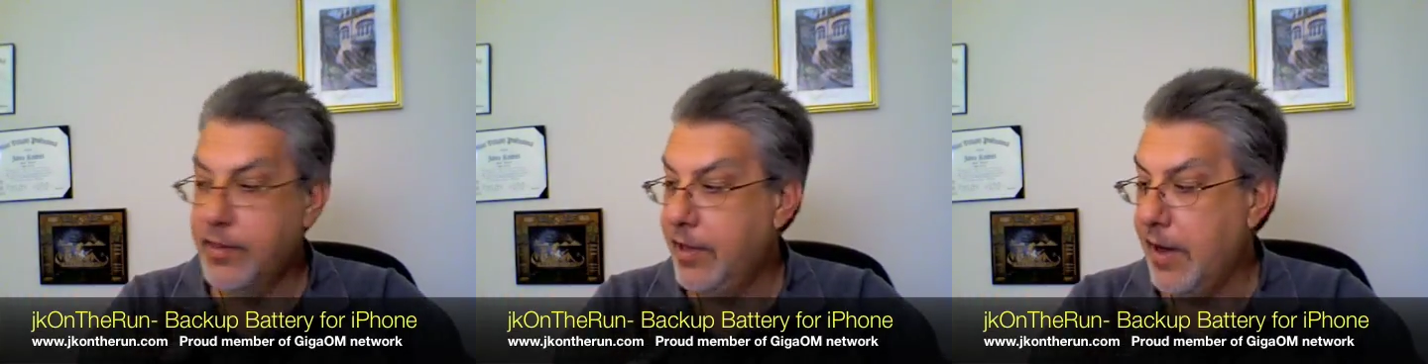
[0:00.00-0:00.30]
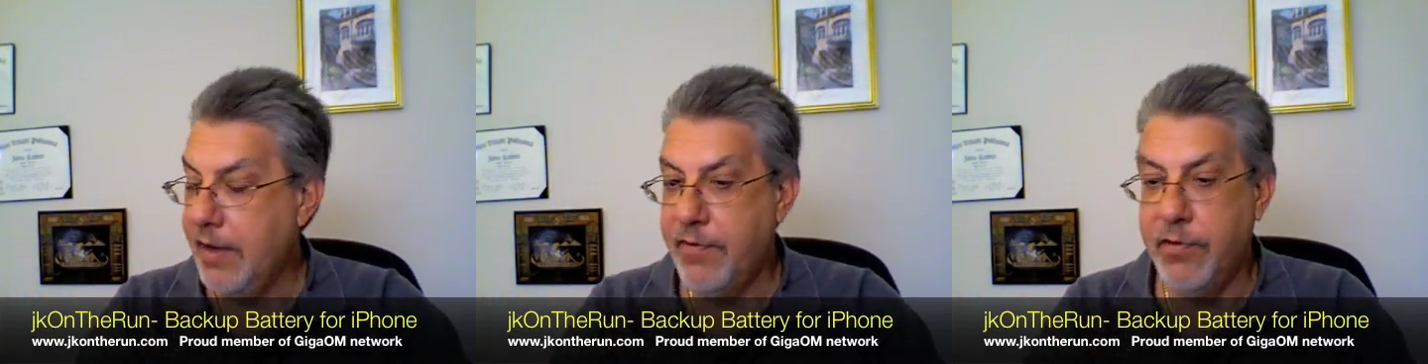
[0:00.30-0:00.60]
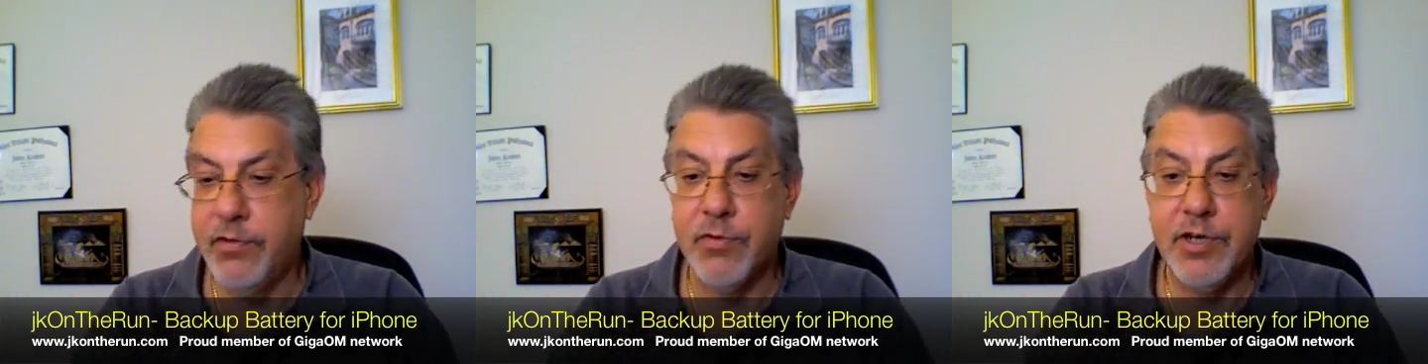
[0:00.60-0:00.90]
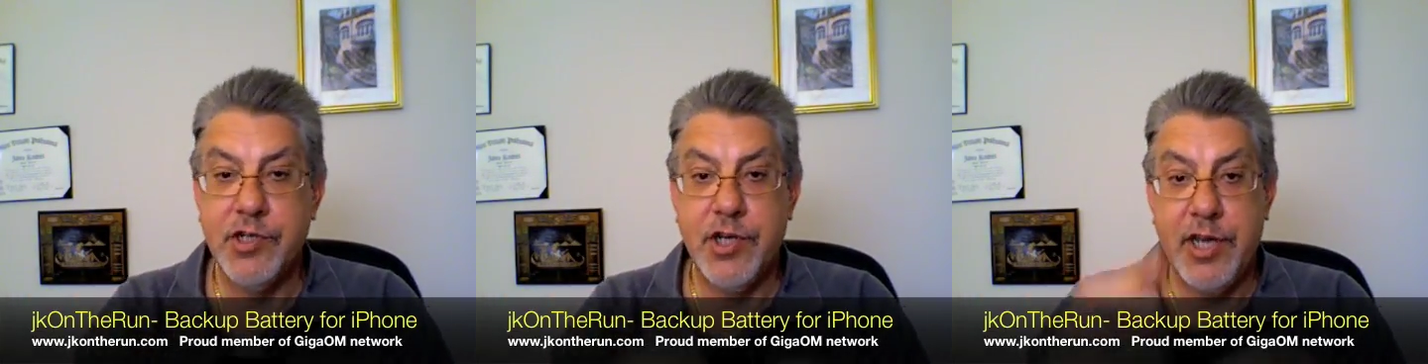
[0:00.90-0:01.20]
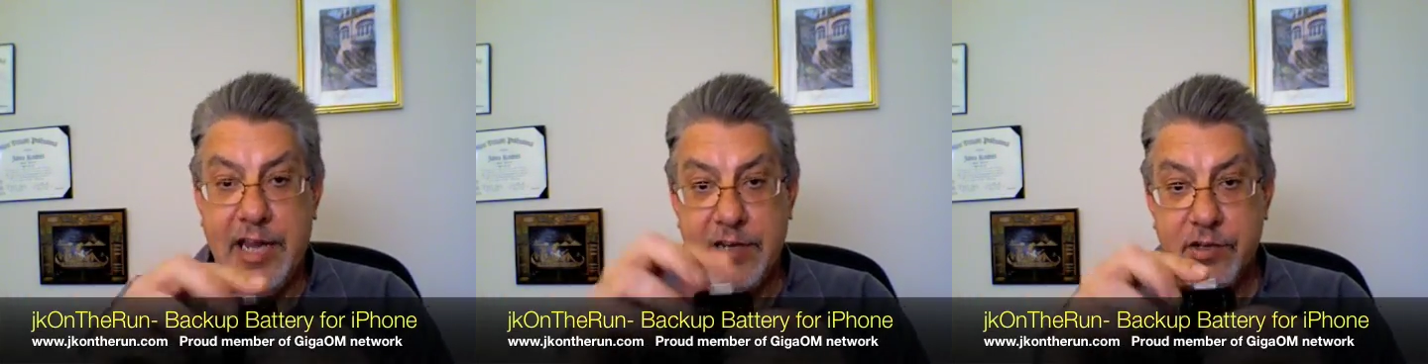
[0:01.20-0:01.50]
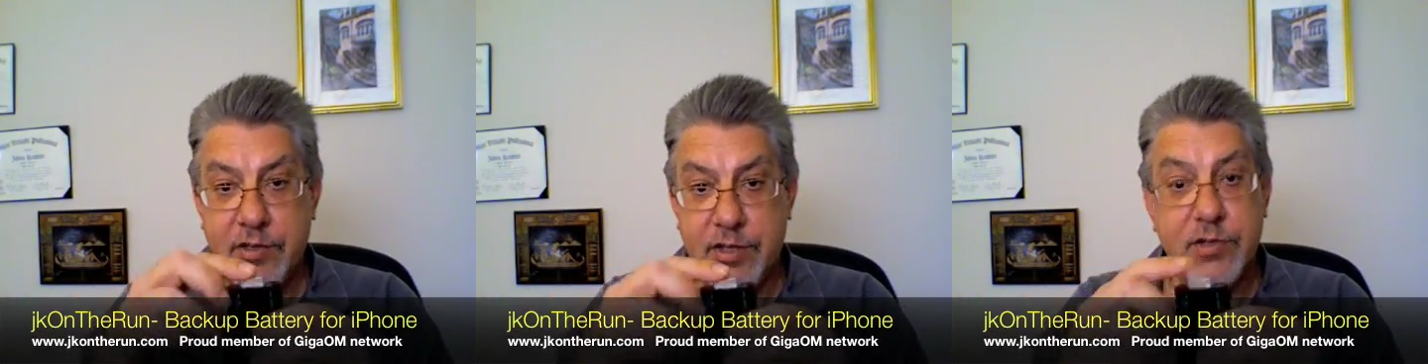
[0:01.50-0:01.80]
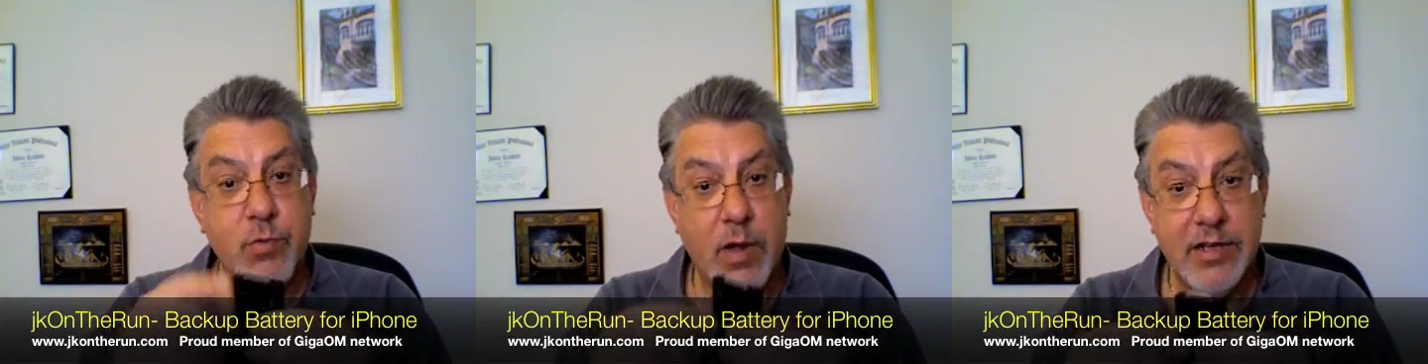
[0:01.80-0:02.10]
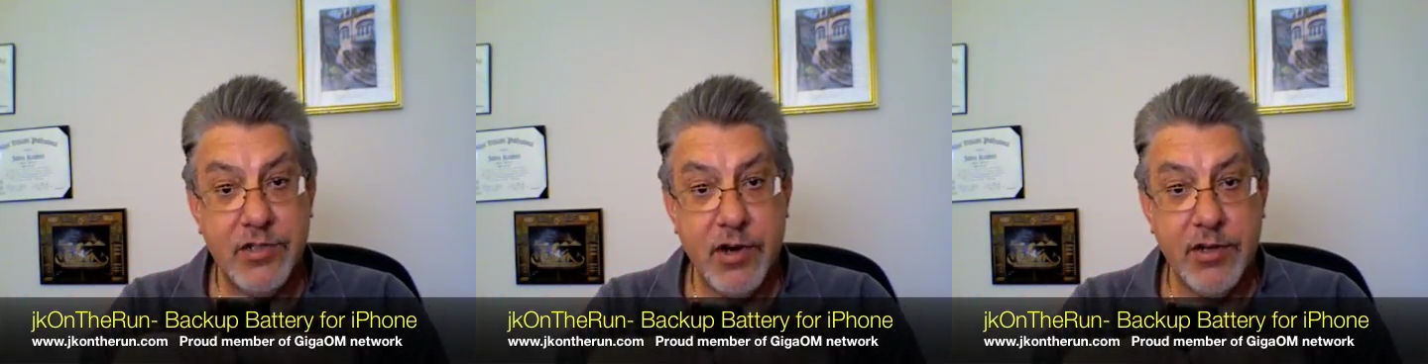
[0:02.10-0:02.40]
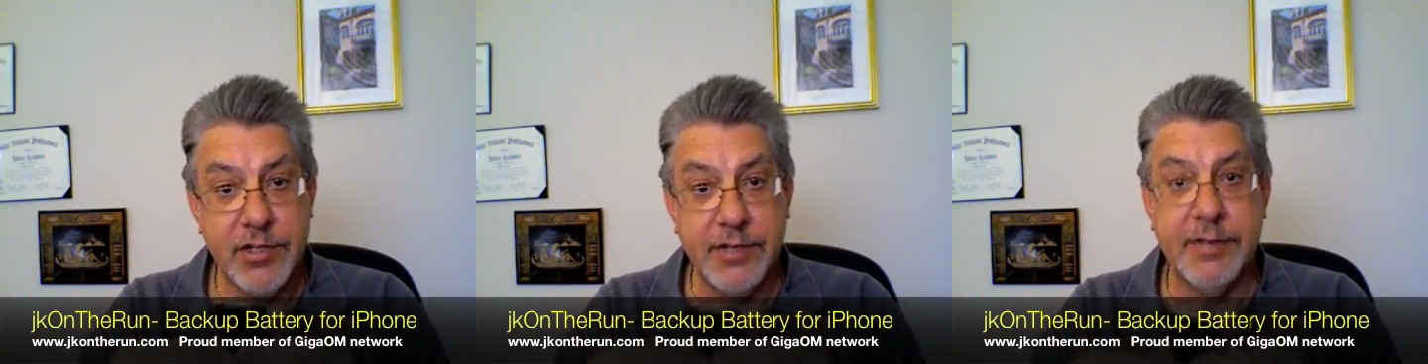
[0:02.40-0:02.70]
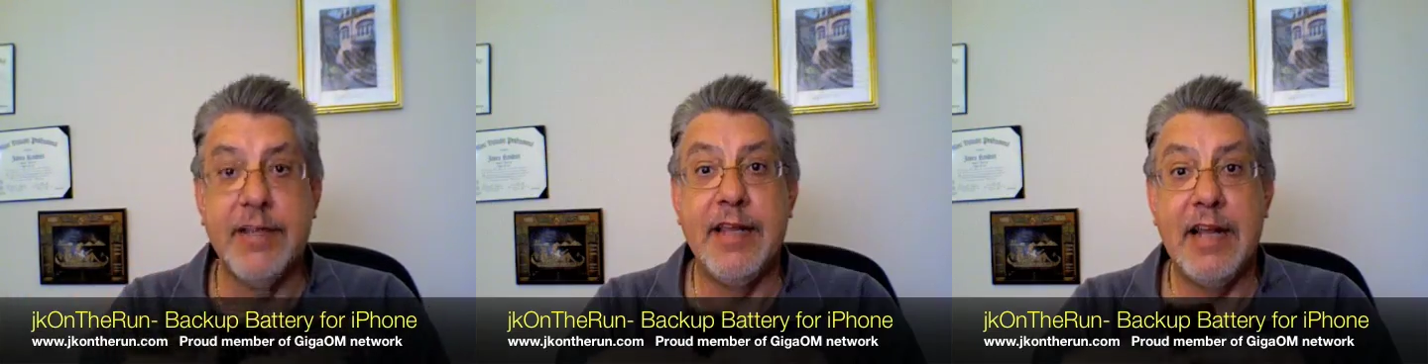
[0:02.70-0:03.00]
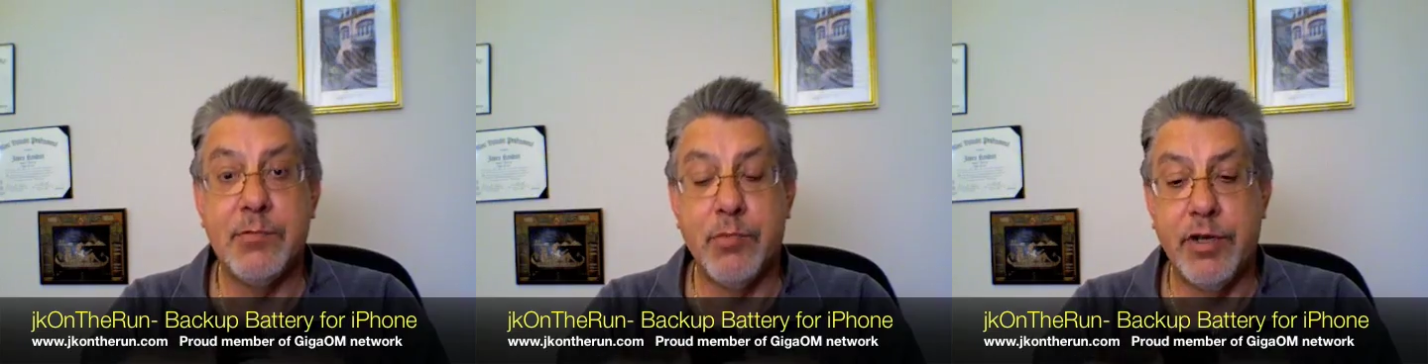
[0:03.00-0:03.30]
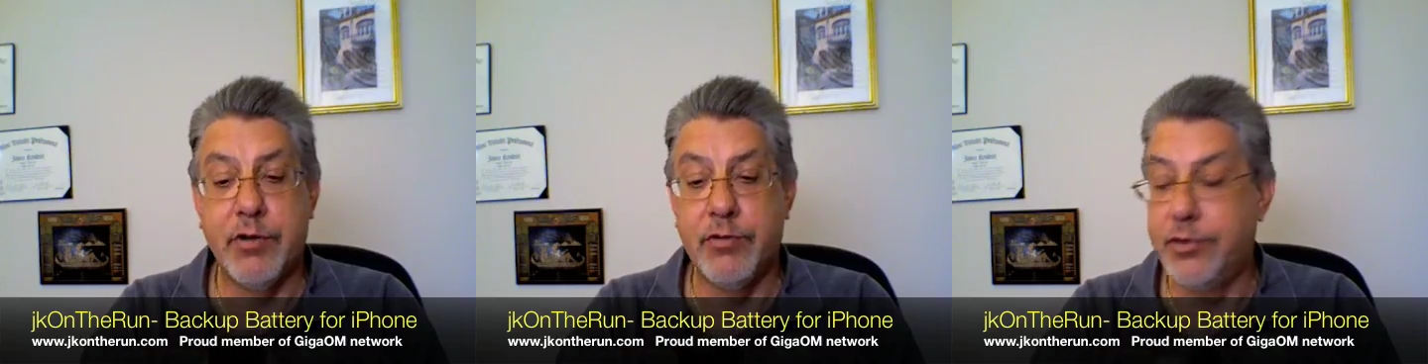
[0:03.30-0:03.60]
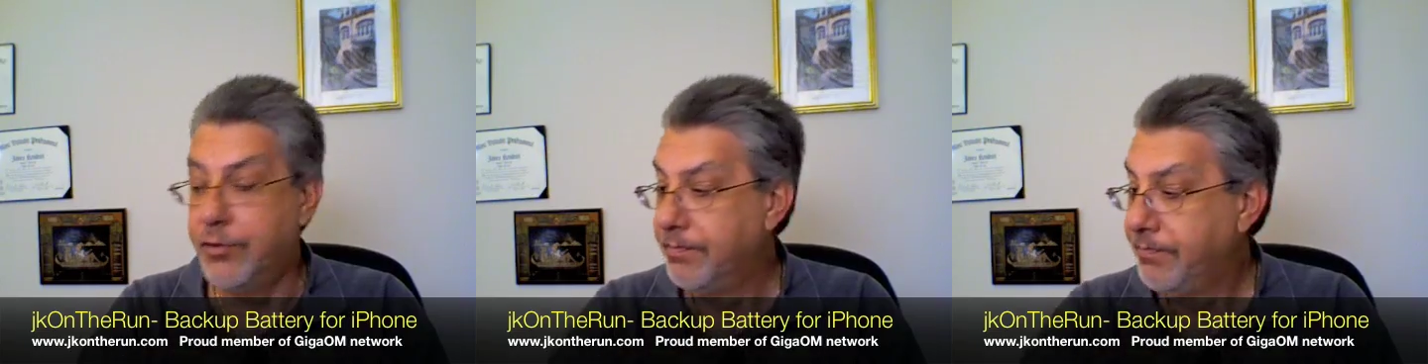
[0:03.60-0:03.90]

the iPhone 3G into this while it's charging, and that's pretty cool too.